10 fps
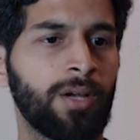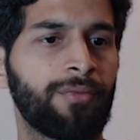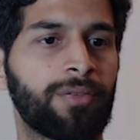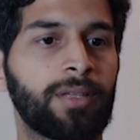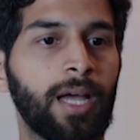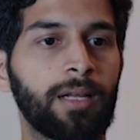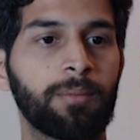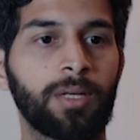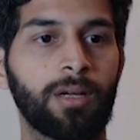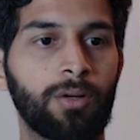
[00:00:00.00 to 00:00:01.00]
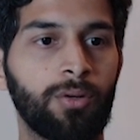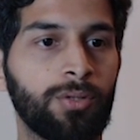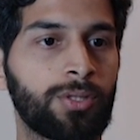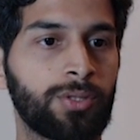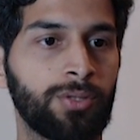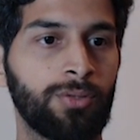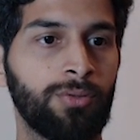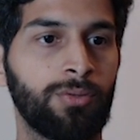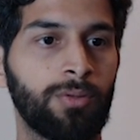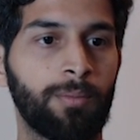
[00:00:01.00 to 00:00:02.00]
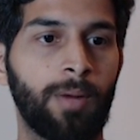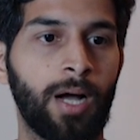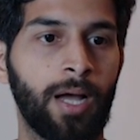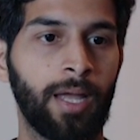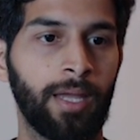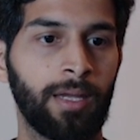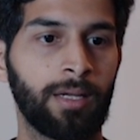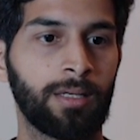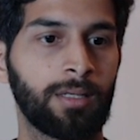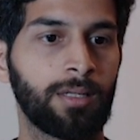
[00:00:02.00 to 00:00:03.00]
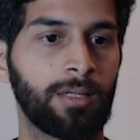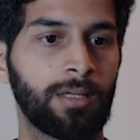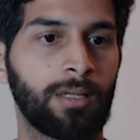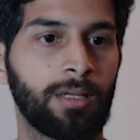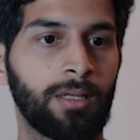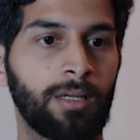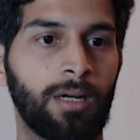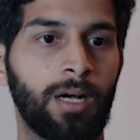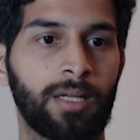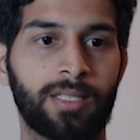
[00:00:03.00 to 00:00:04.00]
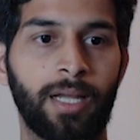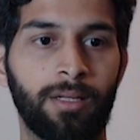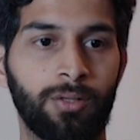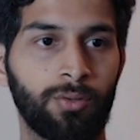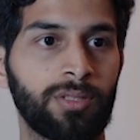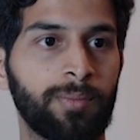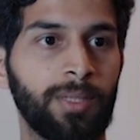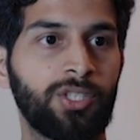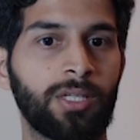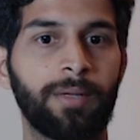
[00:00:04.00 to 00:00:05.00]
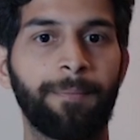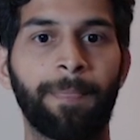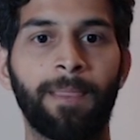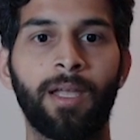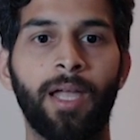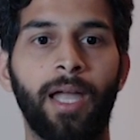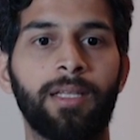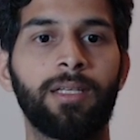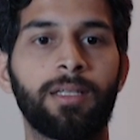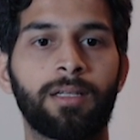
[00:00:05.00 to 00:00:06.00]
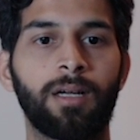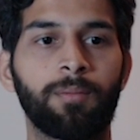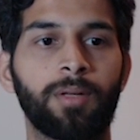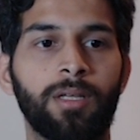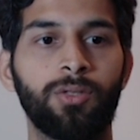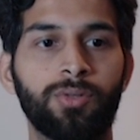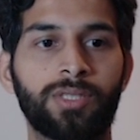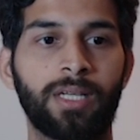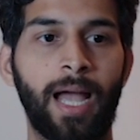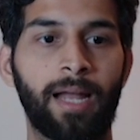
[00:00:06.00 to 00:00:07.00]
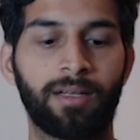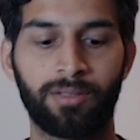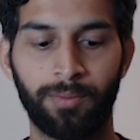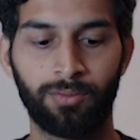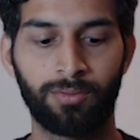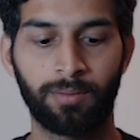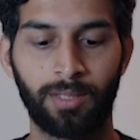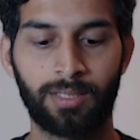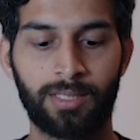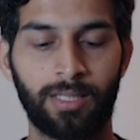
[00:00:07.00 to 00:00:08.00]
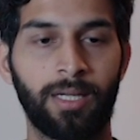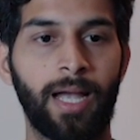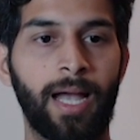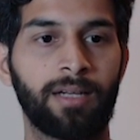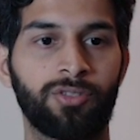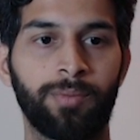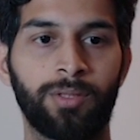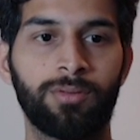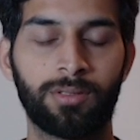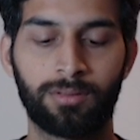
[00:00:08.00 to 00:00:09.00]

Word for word: For that, I'm going to go to my assigned roles page here. And here, I'm going to use an attribute. I'm going to say attribute.